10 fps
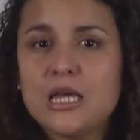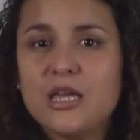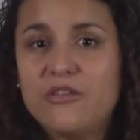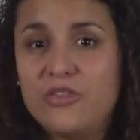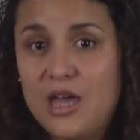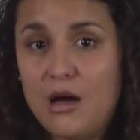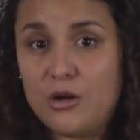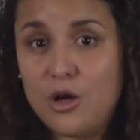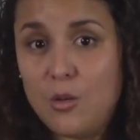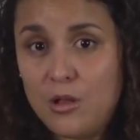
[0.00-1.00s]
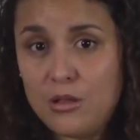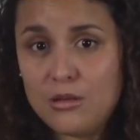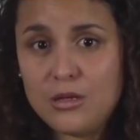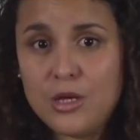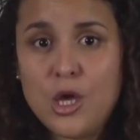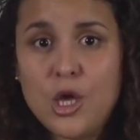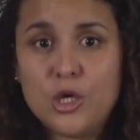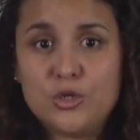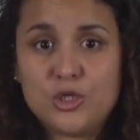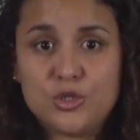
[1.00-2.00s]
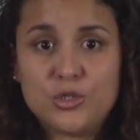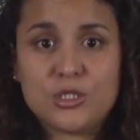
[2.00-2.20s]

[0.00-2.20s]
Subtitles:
If they are normal, you should